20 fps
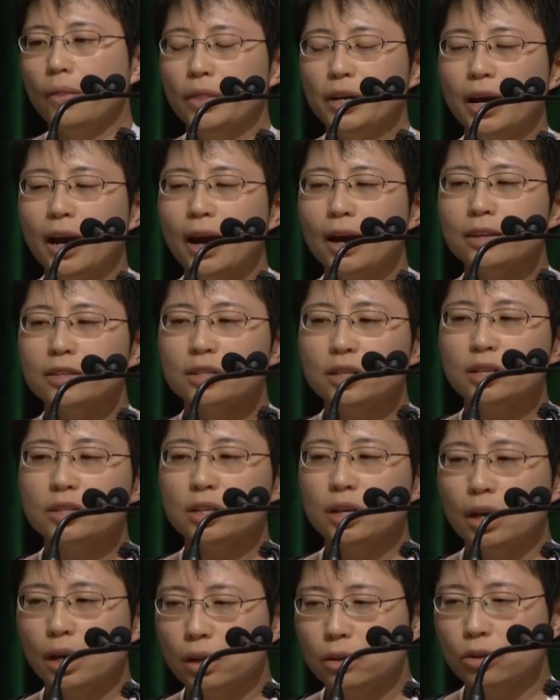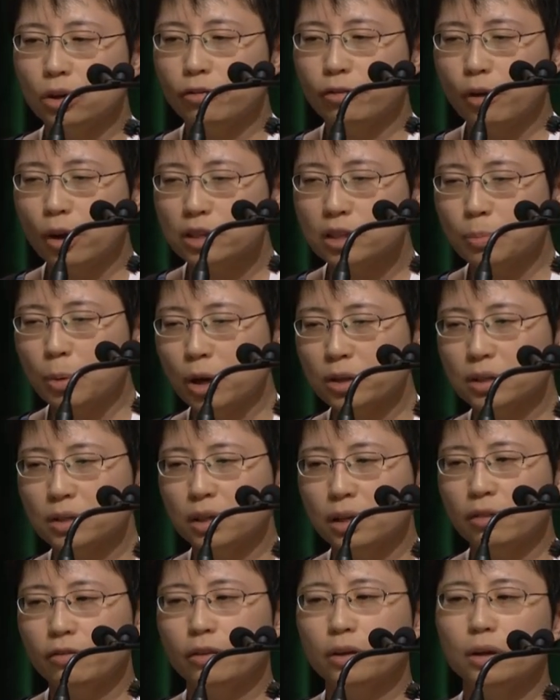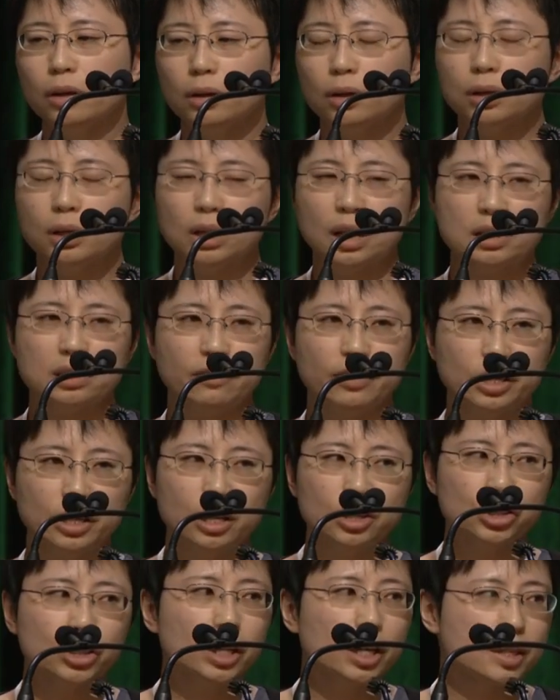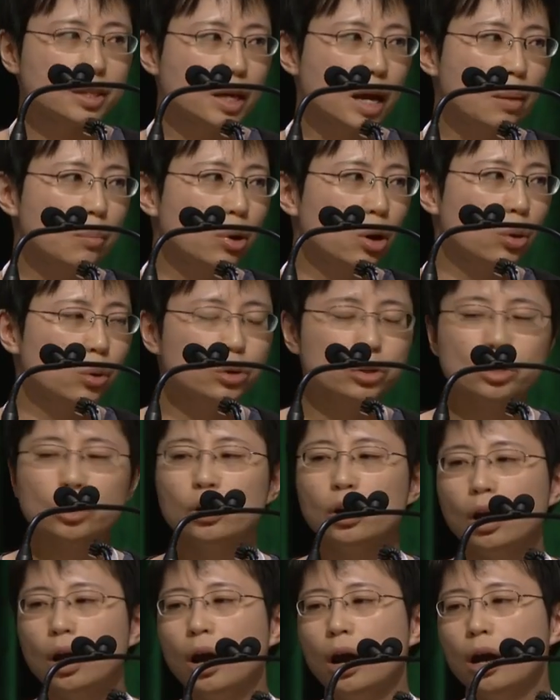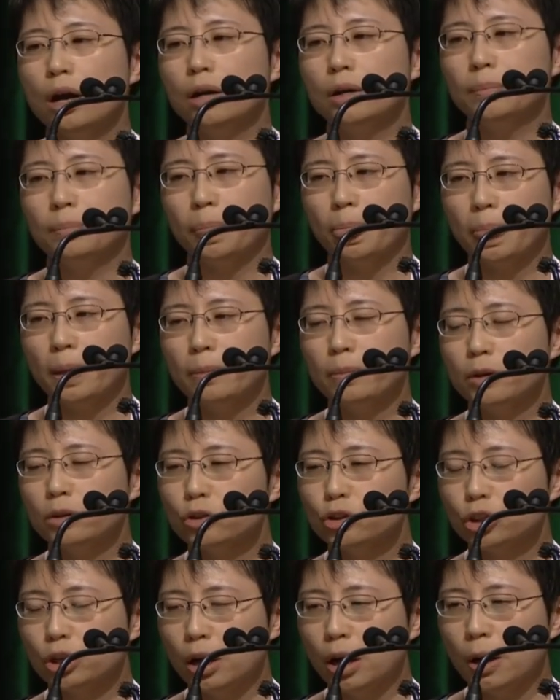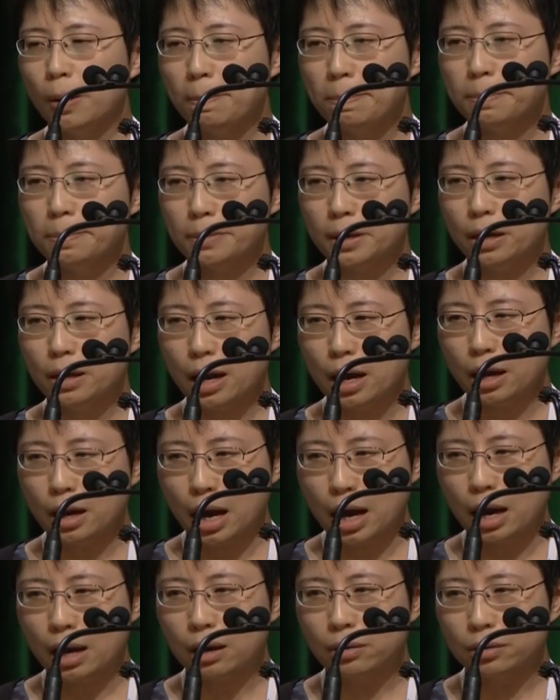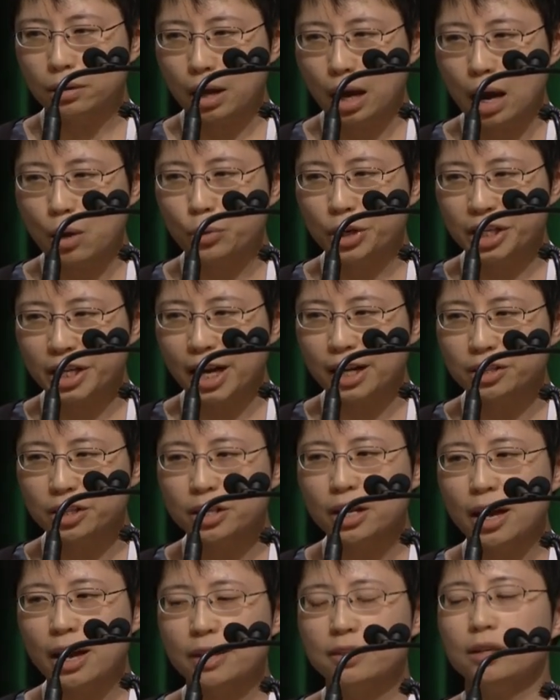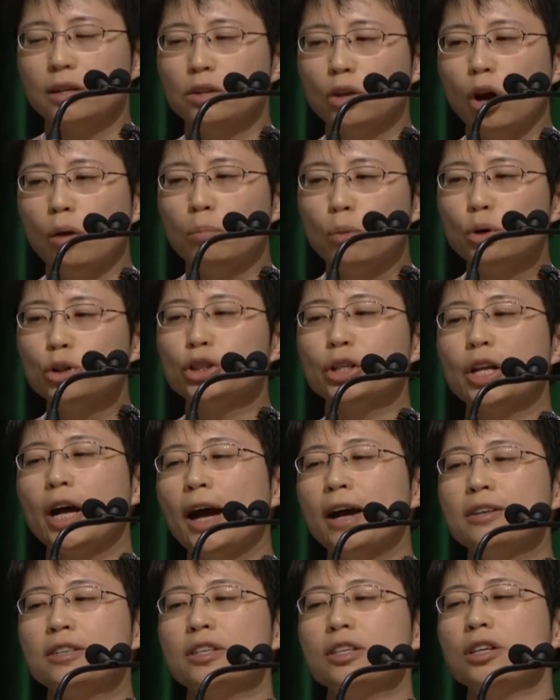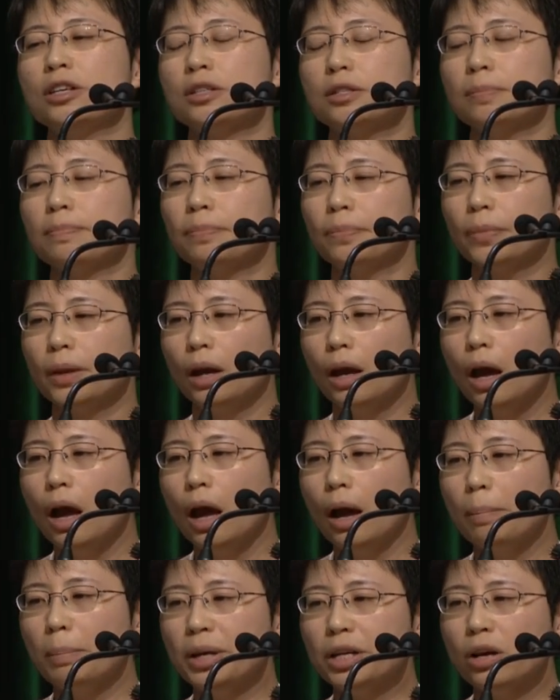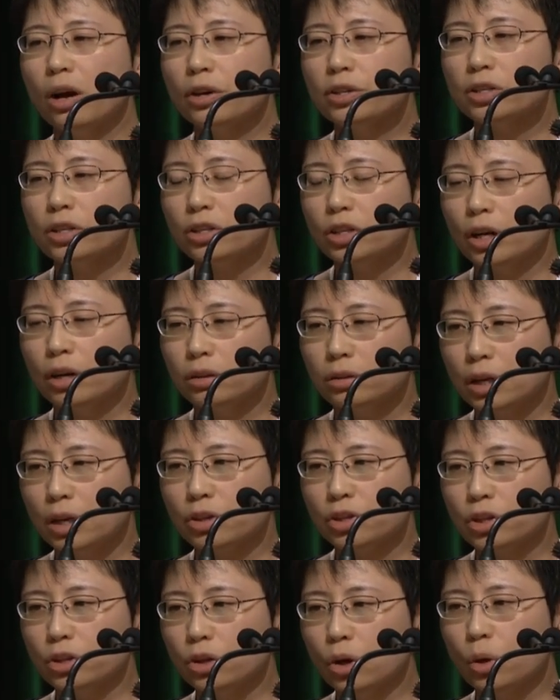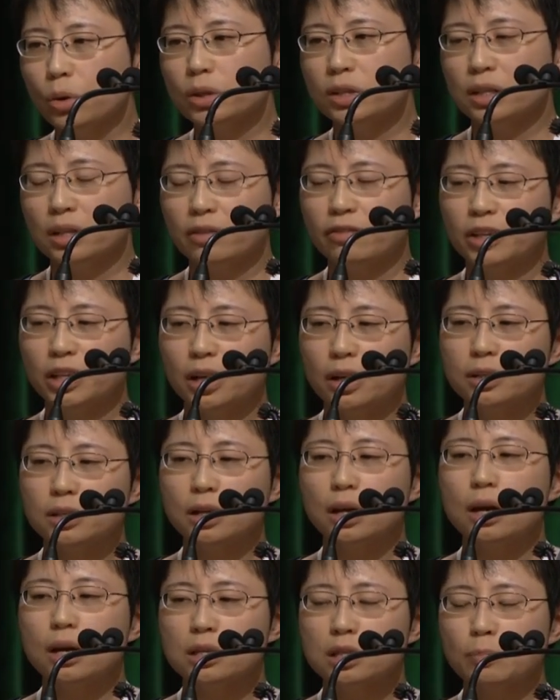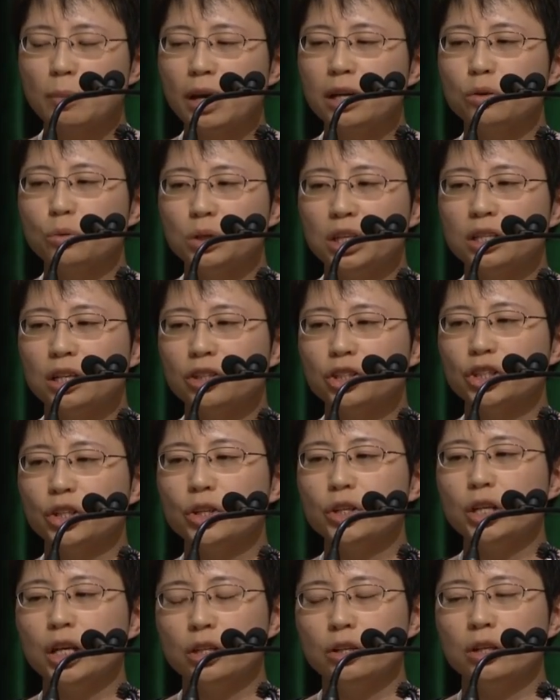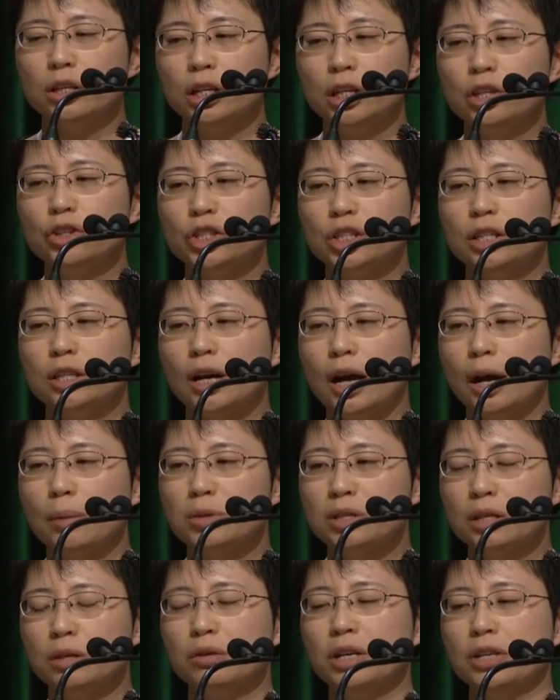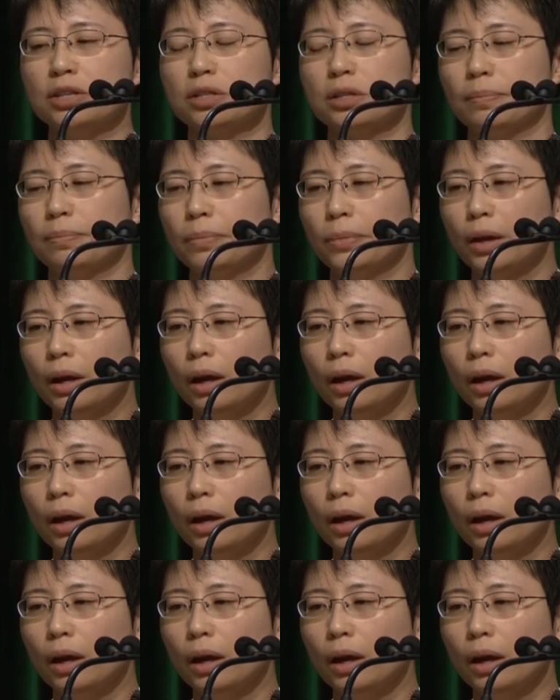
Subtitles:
The ICs in the false positive classification examples are regarded as non-motion ICs because there is no significant spike reduction in the EEG time series,